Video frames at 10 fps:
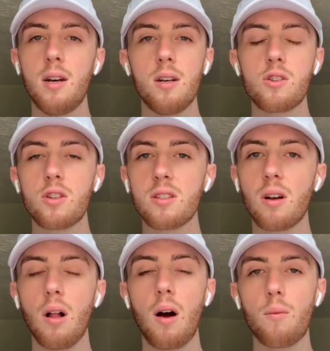it's just
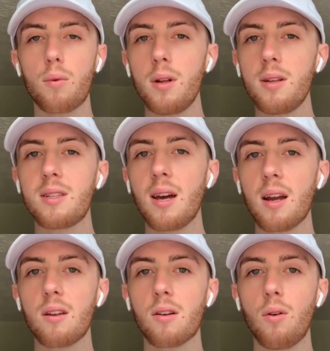a really
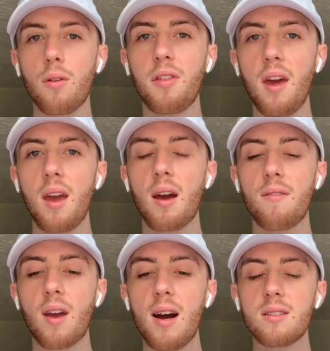technical thing.
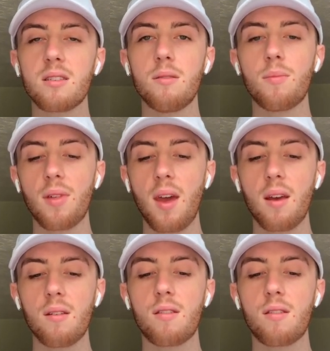I've got some things